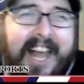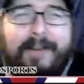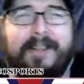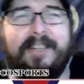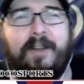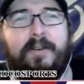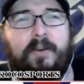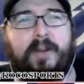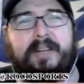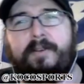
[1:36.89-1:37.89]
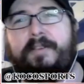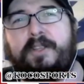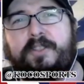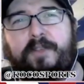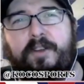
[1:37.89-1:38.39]
I'm going to go over quick
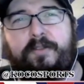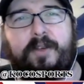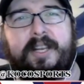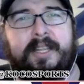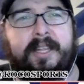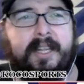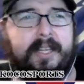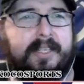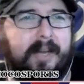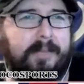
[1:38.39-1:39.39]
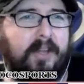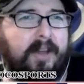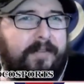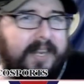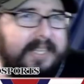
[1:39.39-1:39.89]
reviews. Feel free to cut me
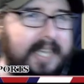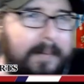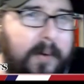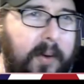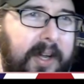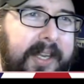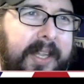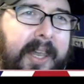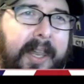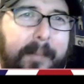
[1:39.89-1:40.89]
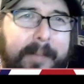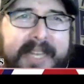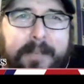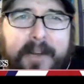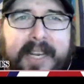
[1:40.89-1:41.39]
off anytime you want.
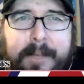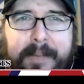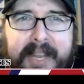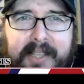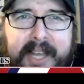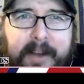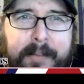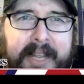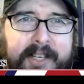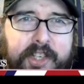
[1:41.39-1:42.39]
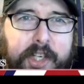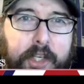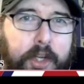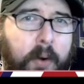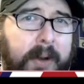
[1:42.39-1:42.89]
Men's Money in a Bank ladder match.
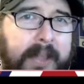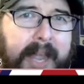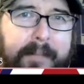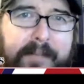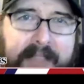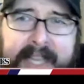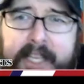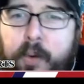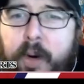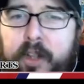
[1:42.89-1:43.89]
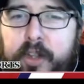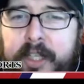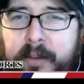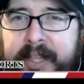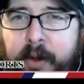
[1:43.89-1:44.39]
You are, the, I think, you are
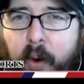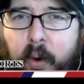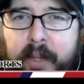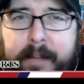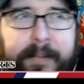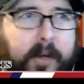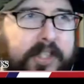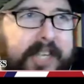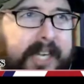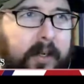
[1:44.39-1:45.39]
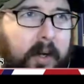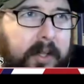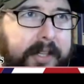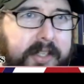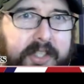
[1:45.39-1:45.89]
literally the only person that
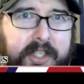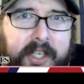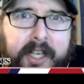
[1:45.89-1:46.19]
called this.